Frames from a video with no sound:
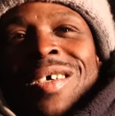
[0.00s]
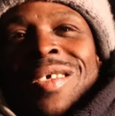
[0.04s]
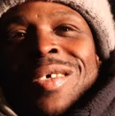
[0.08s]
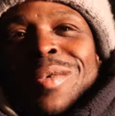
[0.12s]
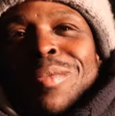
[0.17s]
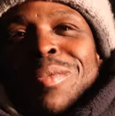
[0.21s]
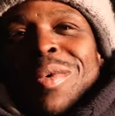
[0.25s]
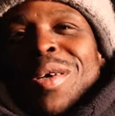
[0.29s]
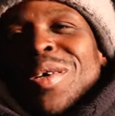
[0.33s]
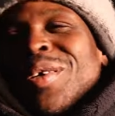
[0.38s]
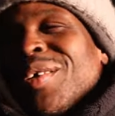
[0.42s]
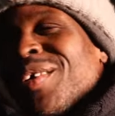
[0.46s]
I
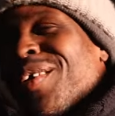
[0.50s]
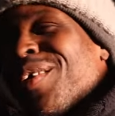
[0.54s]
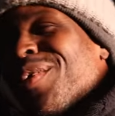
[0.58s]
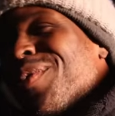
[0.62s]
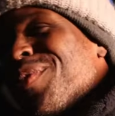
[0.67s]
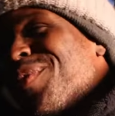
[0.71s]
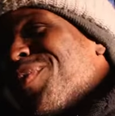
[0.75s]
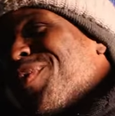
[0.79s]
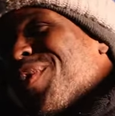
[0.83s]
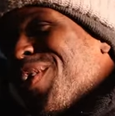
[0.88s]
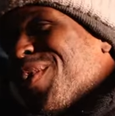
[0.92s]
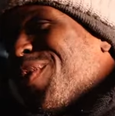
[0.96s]

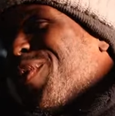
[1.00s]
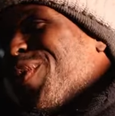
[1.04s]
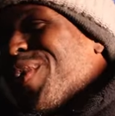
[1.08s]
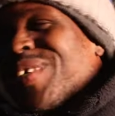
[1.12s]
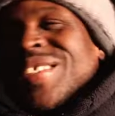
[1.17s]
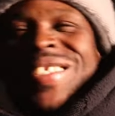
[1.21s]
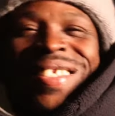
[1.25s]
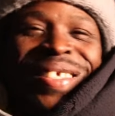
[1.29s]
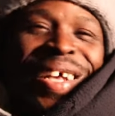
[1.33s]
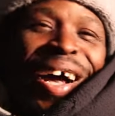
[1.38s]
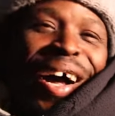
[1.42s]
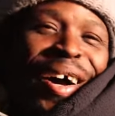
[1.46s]
don't, know
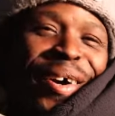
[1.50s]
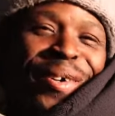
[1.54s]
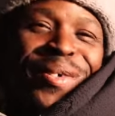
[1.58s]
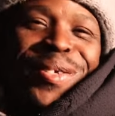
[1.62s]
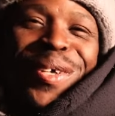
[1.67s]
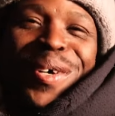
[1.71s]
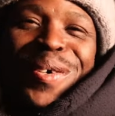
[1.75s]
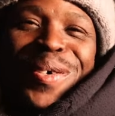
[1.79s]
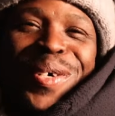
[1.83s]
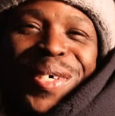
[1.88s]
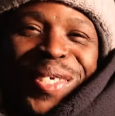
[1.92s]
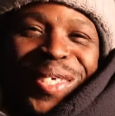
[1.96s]
what I
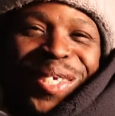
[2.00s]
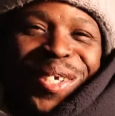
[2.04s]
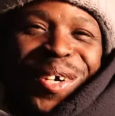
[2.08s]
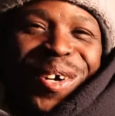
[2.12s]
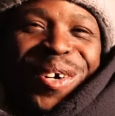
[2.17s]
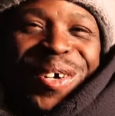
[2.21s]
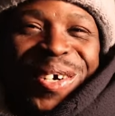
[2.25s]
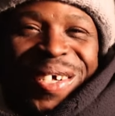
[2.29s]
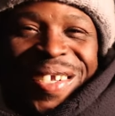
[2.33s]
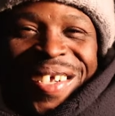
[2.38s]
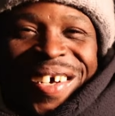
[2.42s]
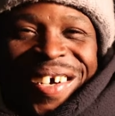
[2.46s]
don't know what's
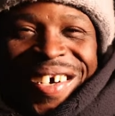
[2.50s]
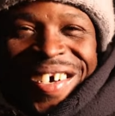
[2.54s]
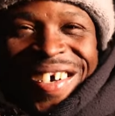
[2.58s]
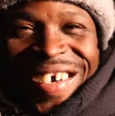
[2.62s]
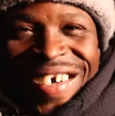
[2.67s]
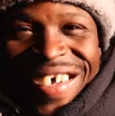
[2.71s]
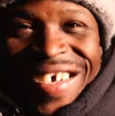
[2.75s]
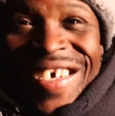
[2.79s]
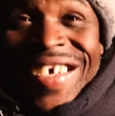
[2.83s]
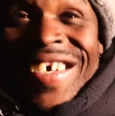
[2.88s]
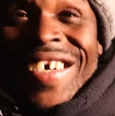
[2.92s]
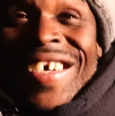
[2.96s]
going on.
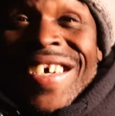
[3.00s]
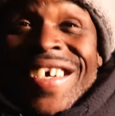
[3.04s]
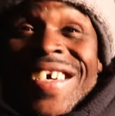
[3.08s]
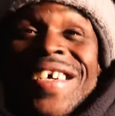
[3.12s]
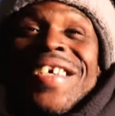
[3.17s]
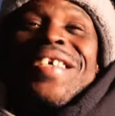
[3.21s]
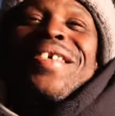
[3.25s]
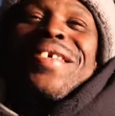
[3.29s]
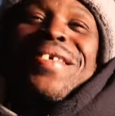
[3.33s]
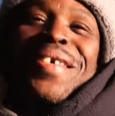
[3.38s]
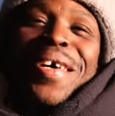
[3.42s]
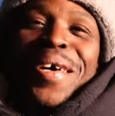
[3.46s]

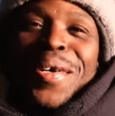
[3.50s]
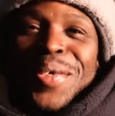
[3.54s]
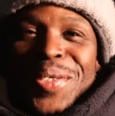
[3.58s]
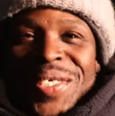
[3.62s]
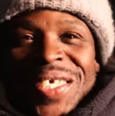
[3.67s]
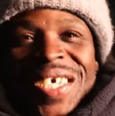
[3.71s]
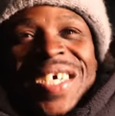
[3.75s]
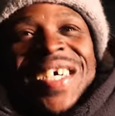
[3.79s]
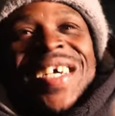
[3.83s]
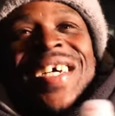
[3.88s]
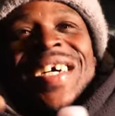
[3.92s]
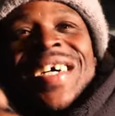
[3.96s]
You know what I'm
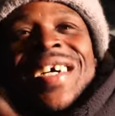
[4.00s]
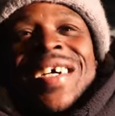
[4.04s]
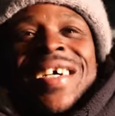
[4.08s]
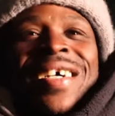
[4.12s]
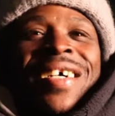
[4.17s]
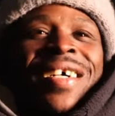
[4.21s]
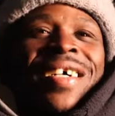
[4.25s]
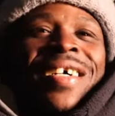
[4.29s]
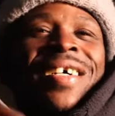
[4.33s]
saying?